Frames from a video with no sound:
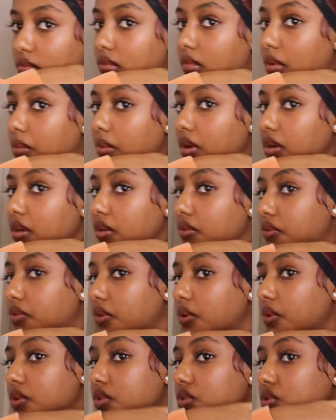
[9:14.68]
I'm not going to
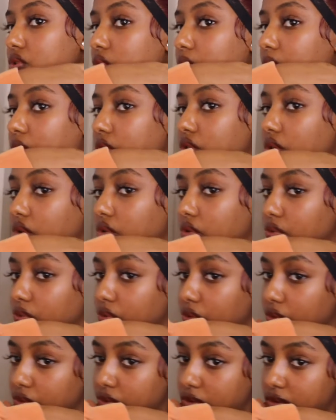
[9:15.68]
focus too much on the
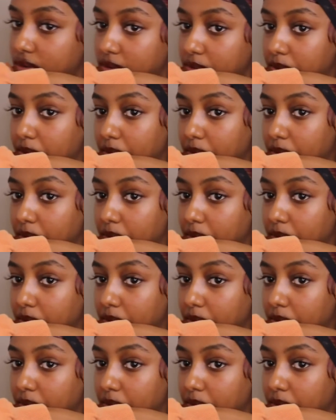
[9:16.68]
roots,